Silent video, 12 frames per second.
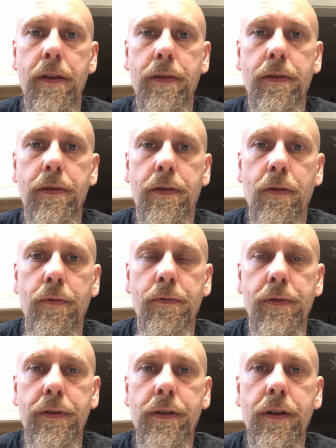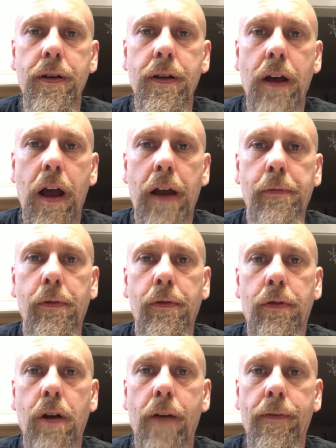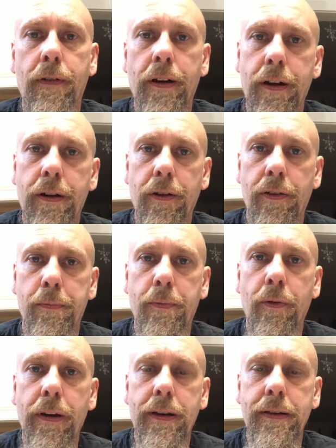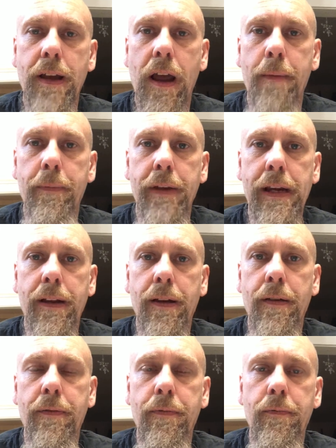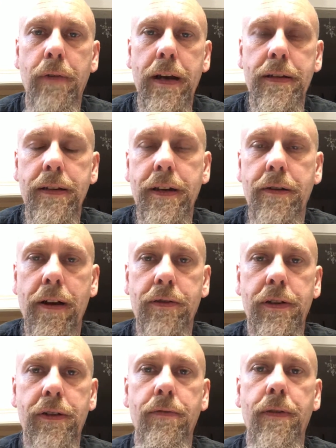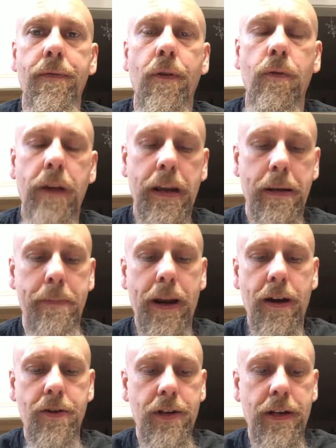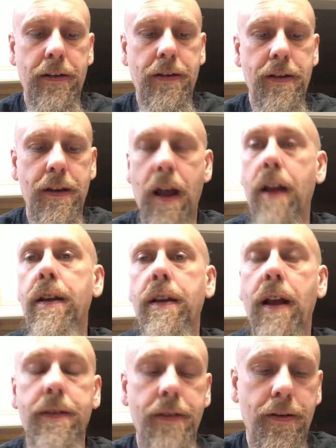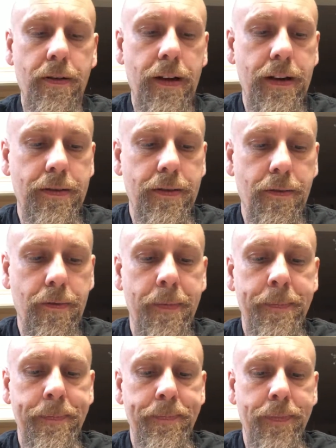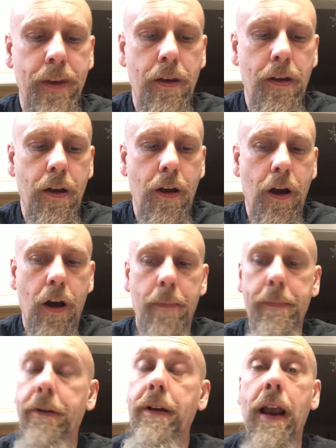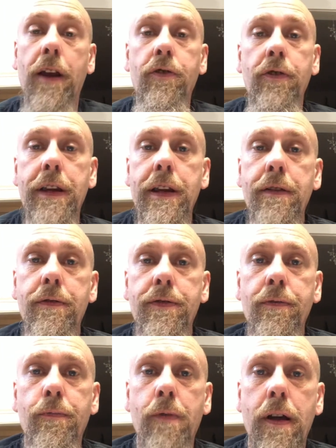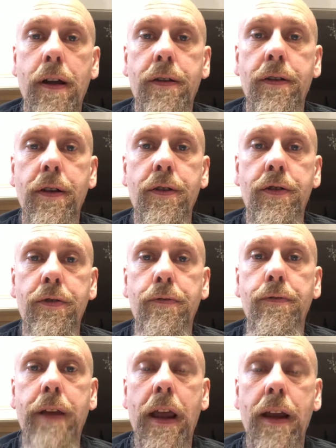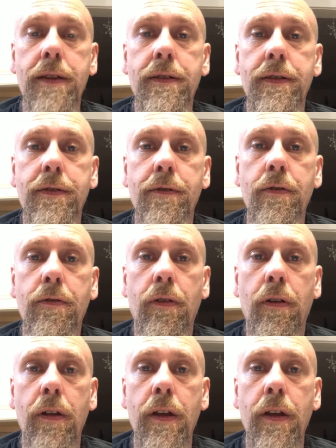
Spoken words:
Those I will cover at another point in time, the ways that you actually do invoking and banishing, not tonight. So you can actually use a wand to cast a circle.